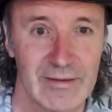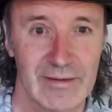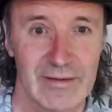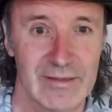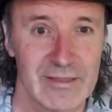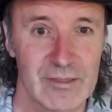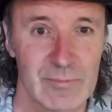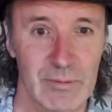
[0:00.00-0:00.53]

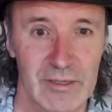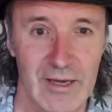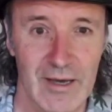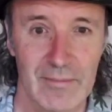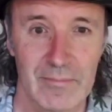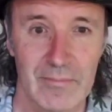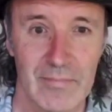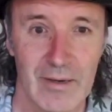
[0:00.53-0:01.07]
It has
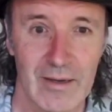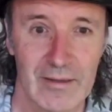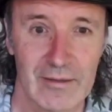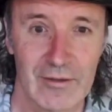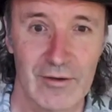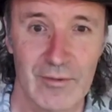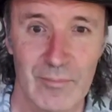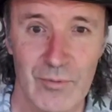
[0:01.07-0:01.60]
become a
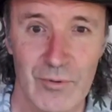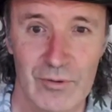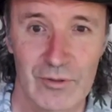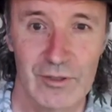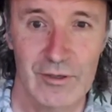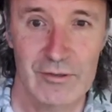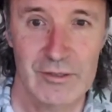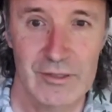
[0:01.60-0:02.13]
lot more
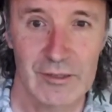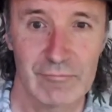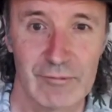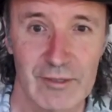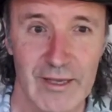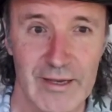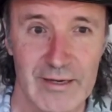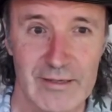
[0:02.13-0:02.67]
closely
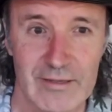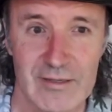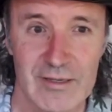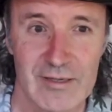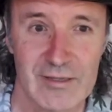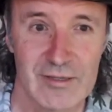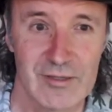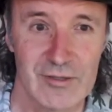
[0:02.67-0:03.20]
related to
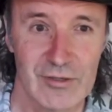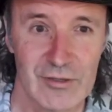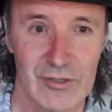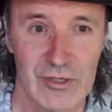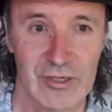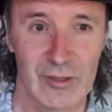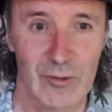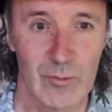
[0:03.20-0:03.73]
his
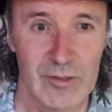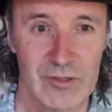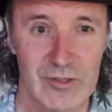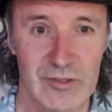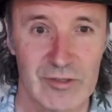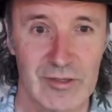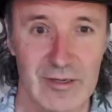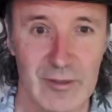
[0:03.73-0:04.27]
searching
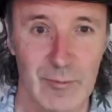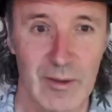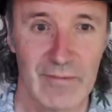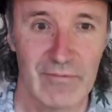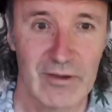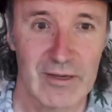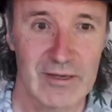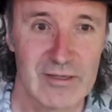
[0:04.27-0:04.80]
question than you
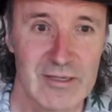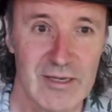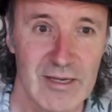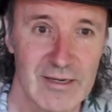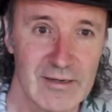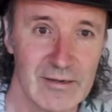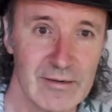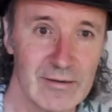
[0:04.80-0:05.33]
ever
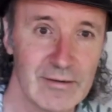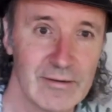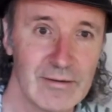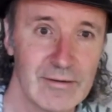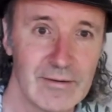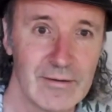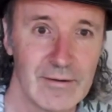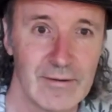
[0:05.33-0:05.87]
intended.
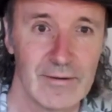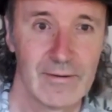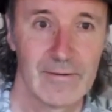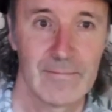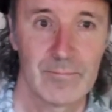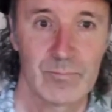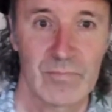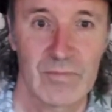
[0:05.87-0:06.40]

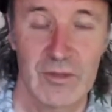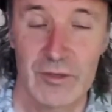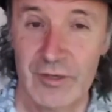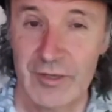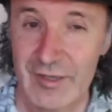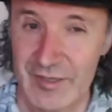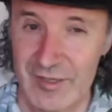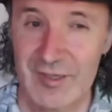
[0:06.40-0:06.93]
You
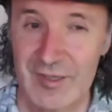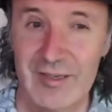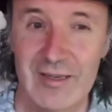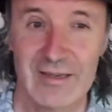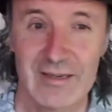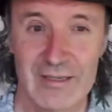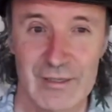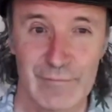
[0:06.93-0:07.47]
can see
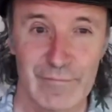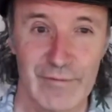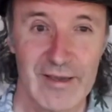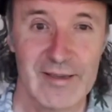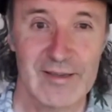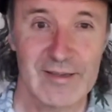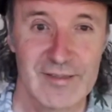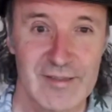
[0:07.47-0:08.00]
in his
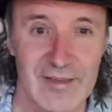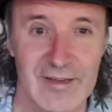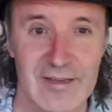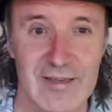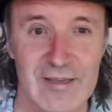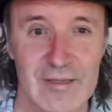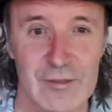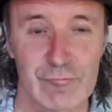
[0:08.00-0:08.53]
face that
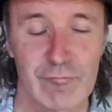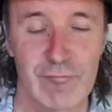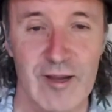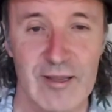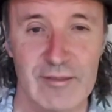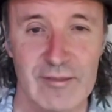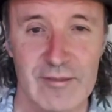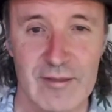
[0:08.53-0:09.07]
he has
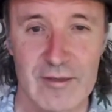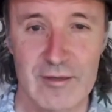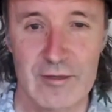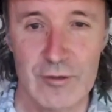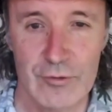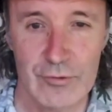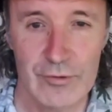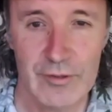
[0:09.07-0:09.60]
read the
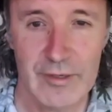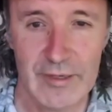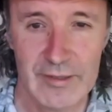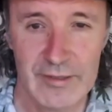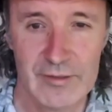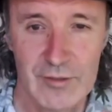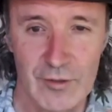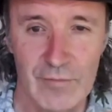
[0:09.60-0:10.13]

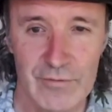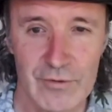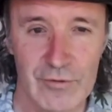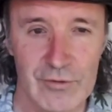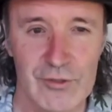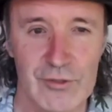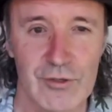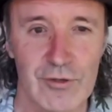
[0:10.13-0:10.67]
yearnings of your
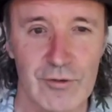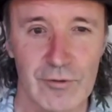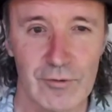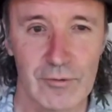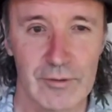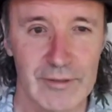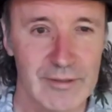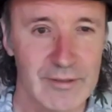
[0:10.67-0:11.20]

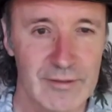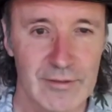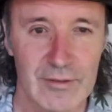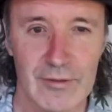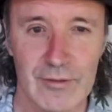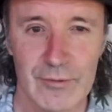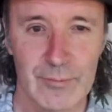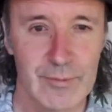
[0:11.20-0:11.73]
soul into the
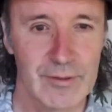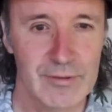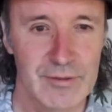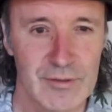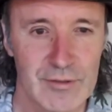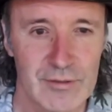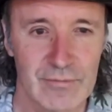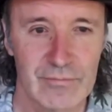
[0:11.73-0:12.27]

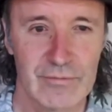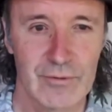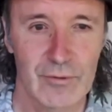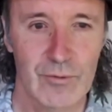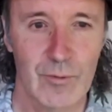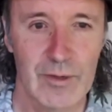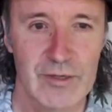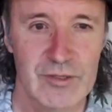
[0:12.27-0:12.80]
nuances of your
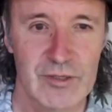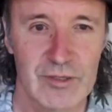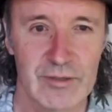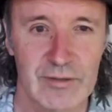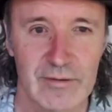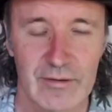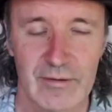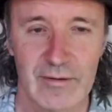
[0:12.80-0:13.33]
question.